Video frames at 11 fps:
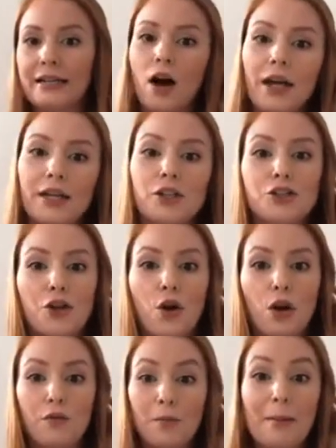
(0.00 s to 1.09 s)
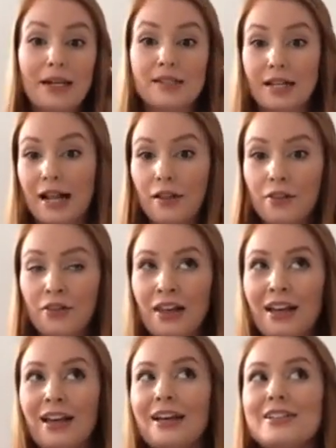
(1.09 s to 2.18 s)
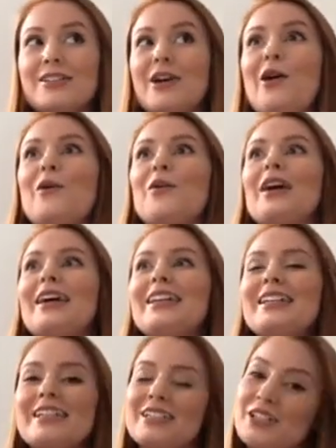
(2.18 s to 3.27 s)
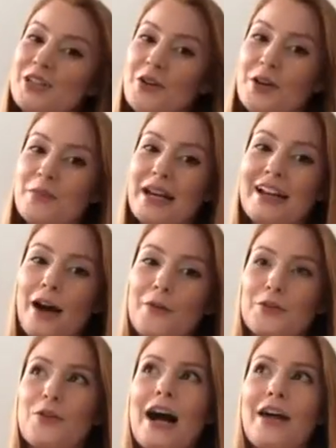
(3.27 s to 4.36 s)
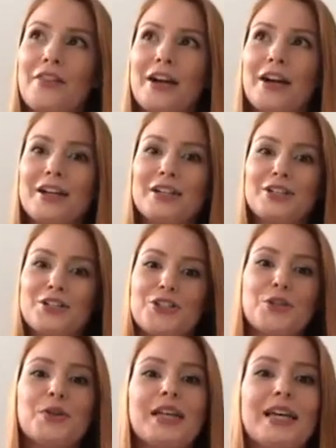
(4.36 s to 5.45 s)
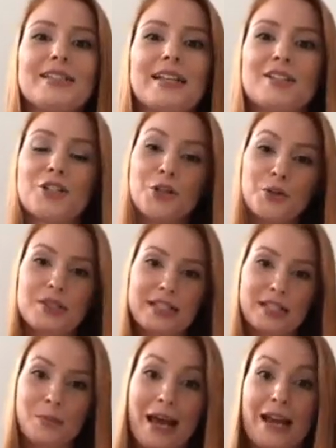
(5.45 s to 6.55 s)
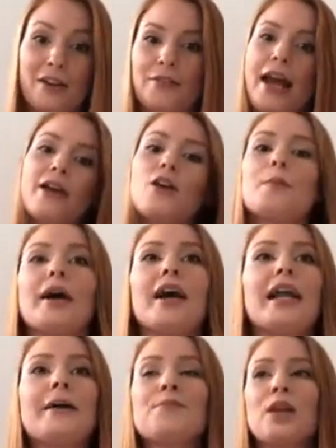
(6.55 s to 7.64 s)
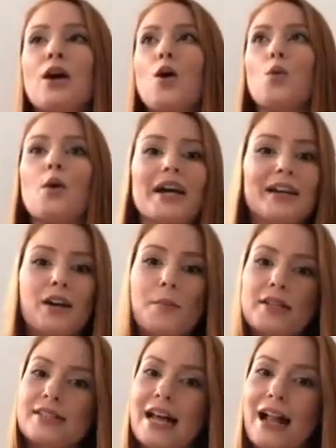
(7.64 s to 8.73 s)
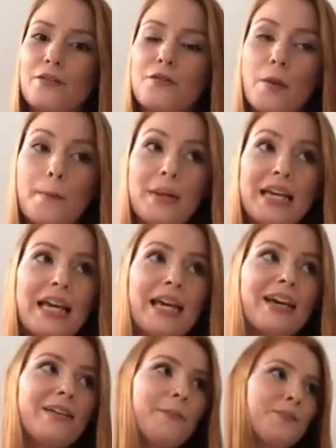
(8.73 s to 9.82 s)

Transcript: not in control of my mental health. So do you know what I mean? I would rather do this and choose this pain of getting up early, working on myself, being